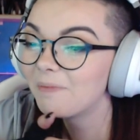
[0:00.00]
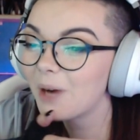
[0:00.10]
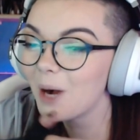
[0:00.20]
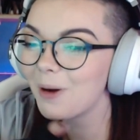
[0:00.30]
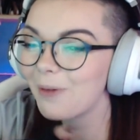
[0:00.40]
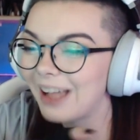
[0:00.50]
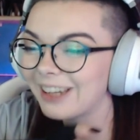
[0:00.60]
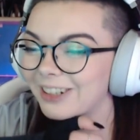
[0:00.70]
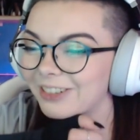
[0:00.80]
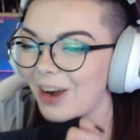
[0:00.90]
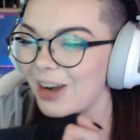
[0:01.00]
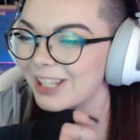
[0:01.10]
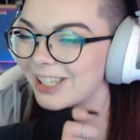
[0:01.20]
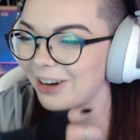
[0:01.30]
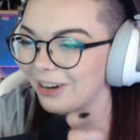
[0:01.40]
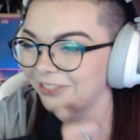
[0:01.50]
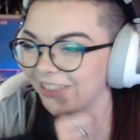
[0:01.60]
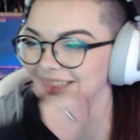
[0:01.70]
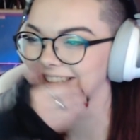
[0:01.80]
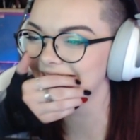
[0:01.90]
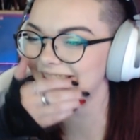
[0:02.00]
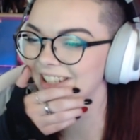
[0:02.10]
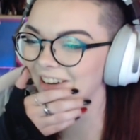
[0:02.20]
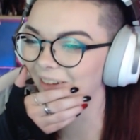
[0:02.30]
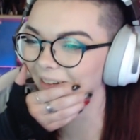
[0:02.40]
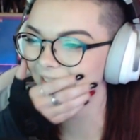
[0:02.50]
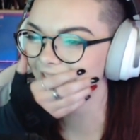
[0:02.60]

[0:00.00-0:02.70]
Boba went crowd surfing, let's go!